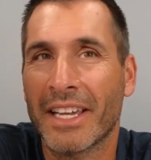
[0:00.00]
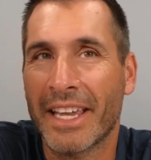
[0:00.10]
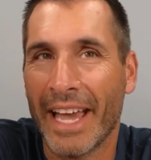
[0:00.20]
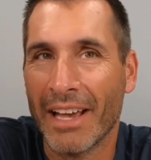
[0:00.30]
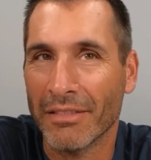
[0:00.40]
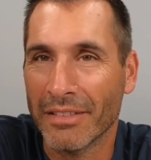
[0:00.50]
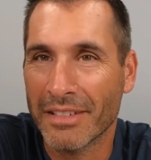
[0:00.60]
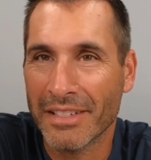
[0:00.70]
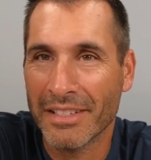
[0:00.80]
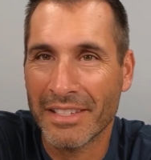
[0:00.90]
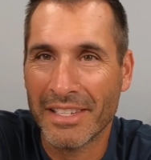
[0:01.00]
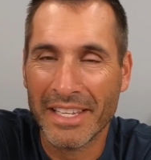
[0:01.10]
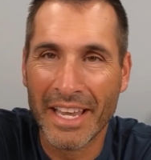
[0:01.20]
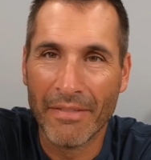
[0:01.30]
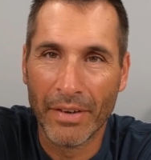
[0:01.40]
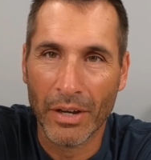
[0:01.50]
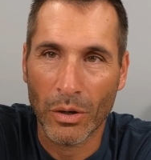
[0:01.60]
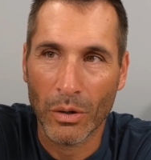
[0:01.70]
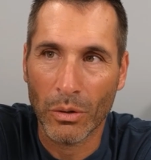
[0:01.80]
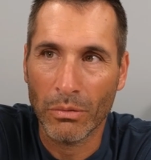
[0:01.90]
accountant, C F
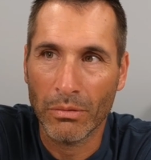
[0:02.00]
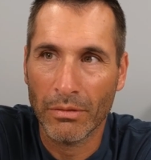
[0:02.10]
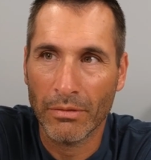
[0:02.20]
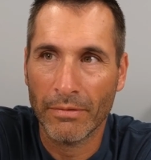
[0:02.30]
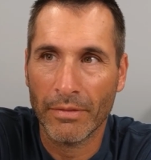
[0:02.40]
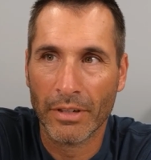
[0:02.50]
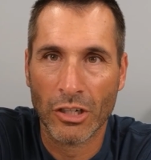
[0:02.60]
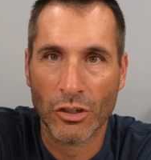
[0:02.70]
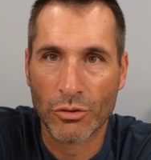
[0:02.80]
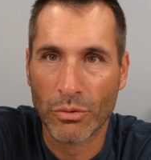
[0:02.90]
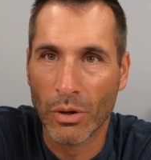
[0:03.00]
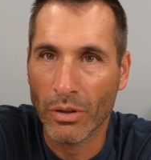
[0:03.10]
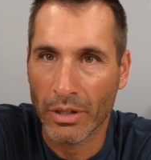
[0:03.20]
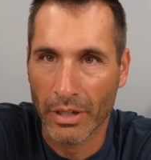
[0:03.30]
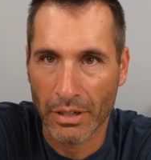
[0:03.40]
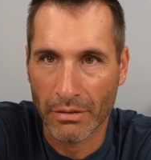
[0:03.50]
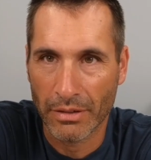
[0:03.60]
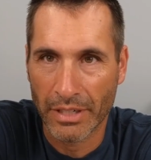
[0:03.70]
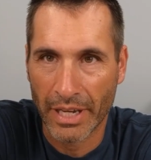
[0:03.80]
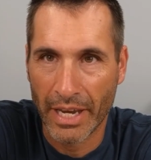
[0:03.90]
O, controller
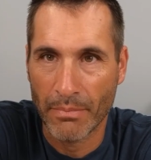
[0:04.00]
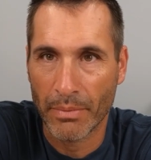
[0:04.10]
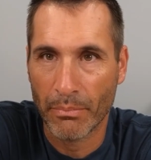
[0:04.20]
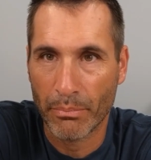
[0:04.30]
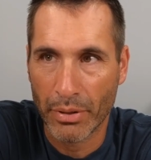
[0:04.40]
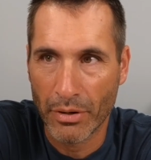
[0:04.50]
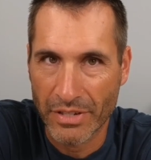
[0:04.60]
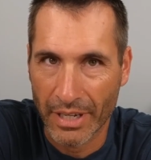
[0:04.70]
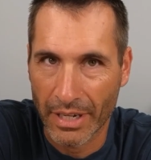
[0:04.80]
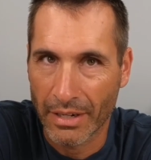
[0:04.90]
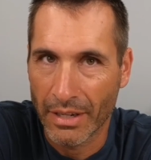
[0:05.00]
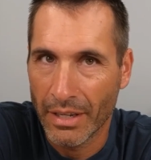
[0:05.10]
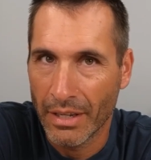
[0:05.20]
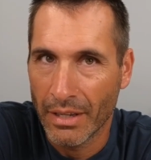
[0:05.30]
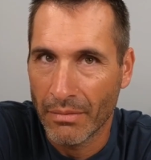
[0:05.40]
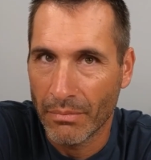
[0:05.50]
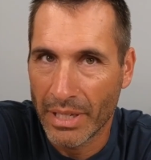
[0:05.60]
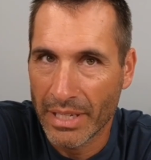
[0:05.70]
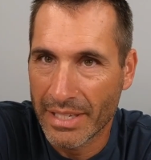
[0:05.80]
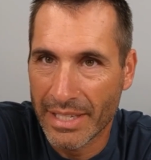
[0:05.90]
type person be
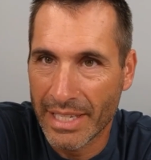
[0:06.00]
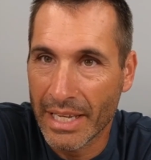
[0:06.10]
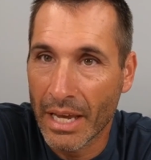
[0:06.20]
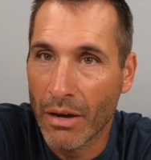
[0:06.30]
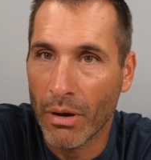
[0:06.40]
a C O